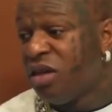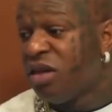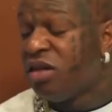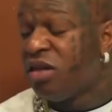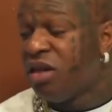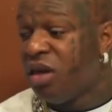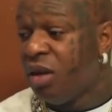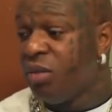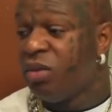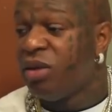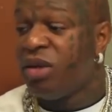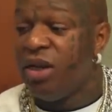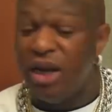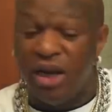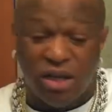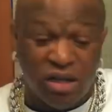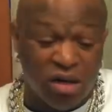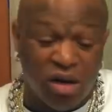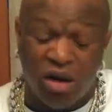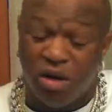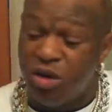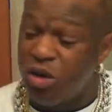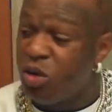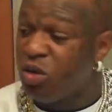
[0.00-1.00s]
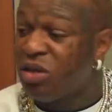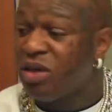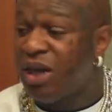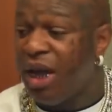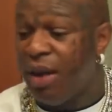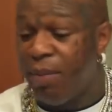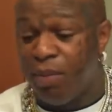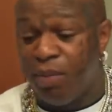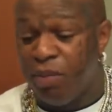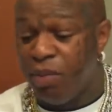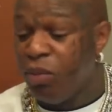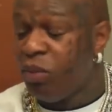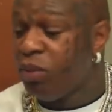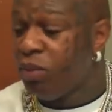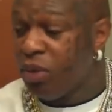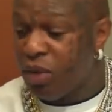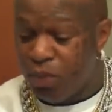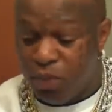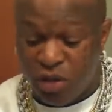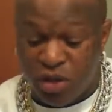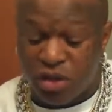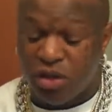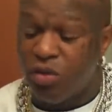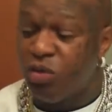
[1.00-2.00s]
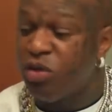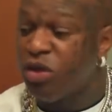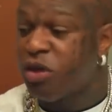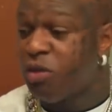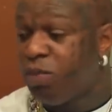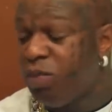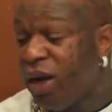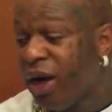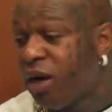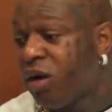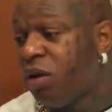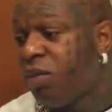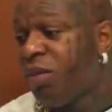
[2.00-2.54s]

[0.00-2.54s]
I'm gonna let y'all know, stop putting some respect on